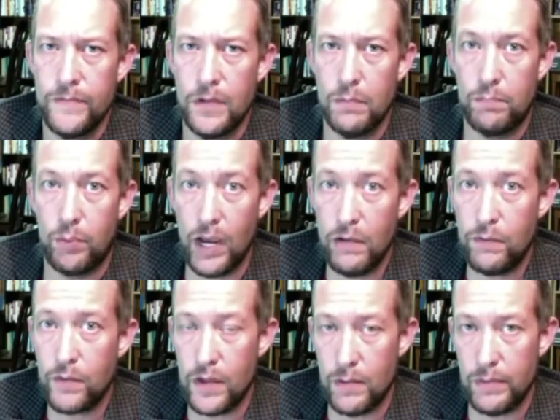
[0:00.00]
pray
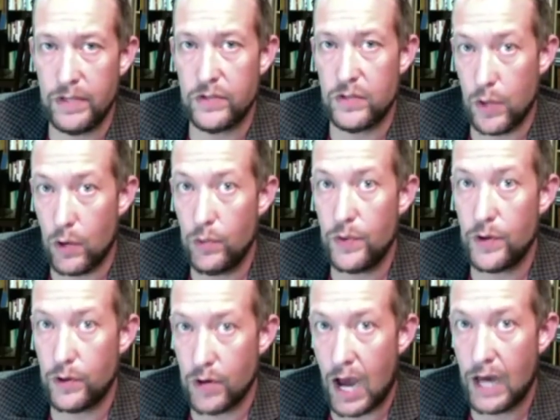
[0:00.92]
for them as though
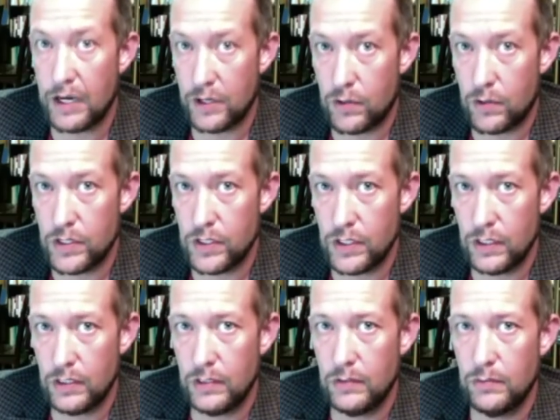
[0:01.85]
they're not a
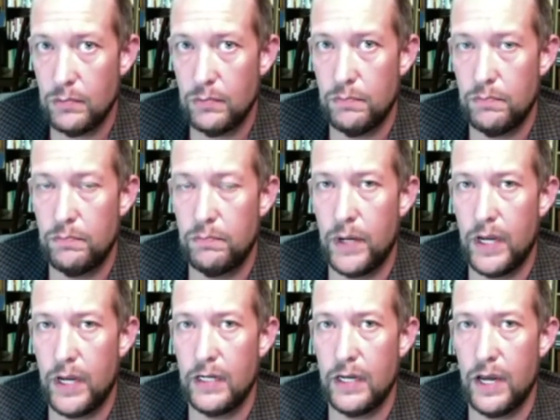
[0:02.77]
Christian,
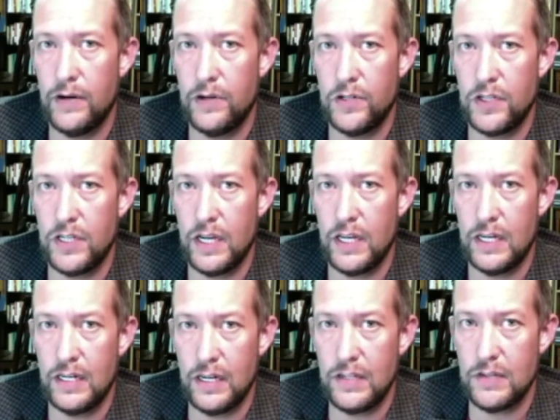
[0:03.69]
but understand that
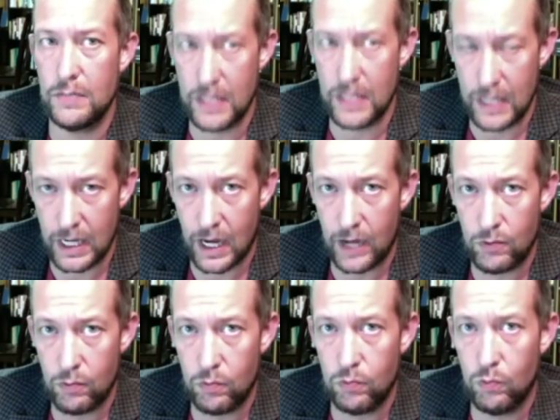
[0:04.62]
it doesn't mean that
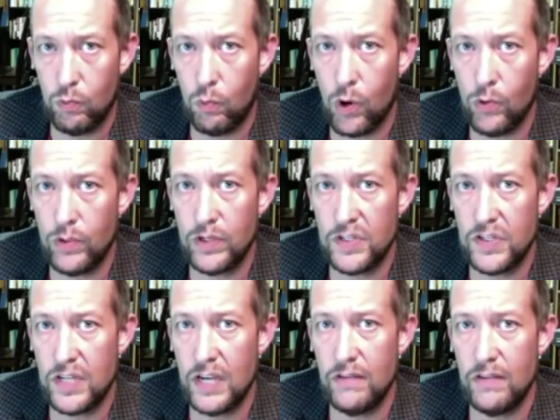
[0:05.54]
God won't
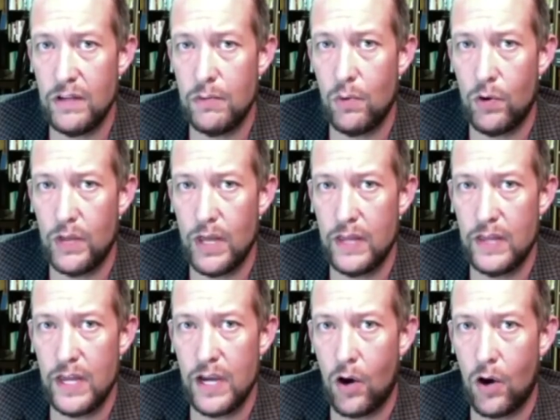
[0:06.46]
save them or that
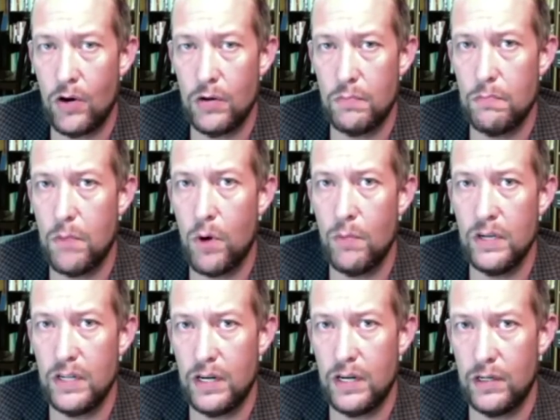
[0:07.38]
they aren't
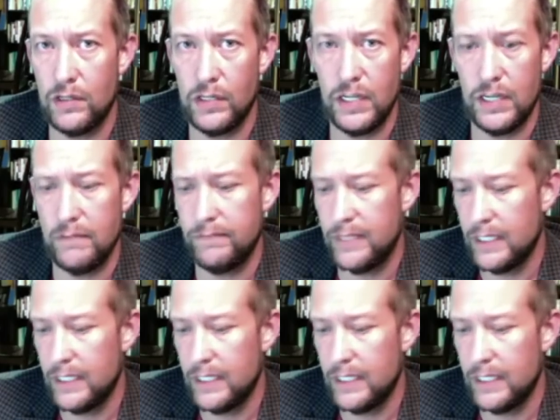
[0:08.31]
momentarily